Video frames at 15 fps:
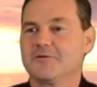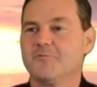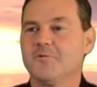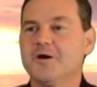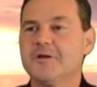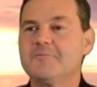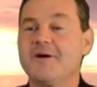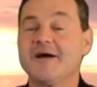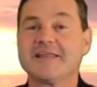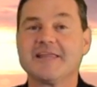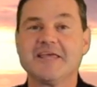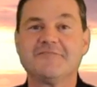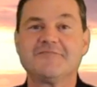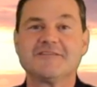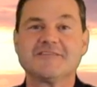One might
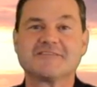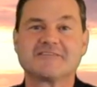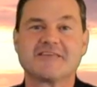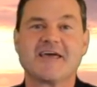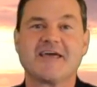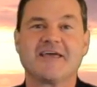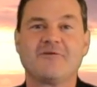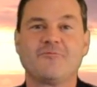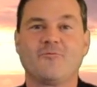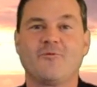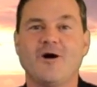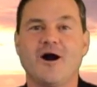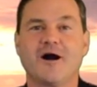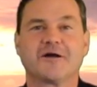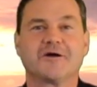even say
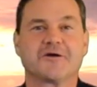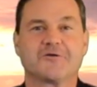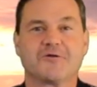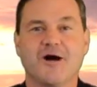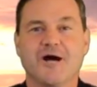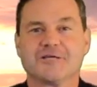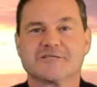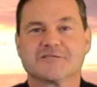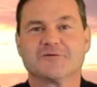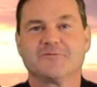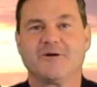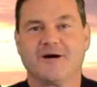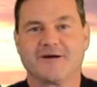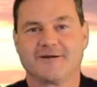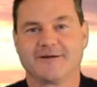walk across the
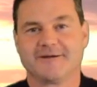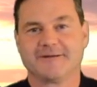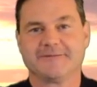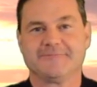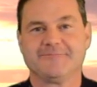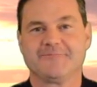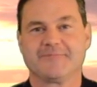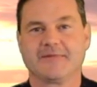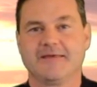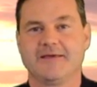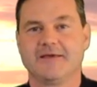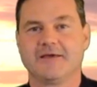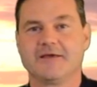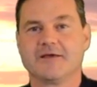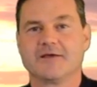water,
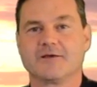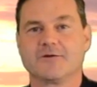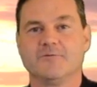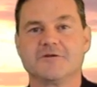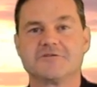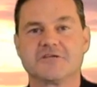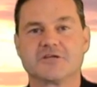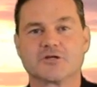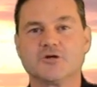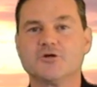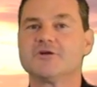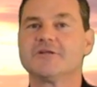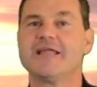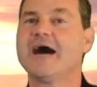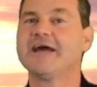which it
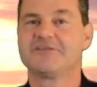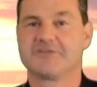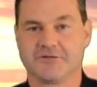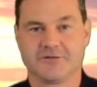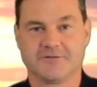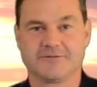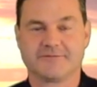could not do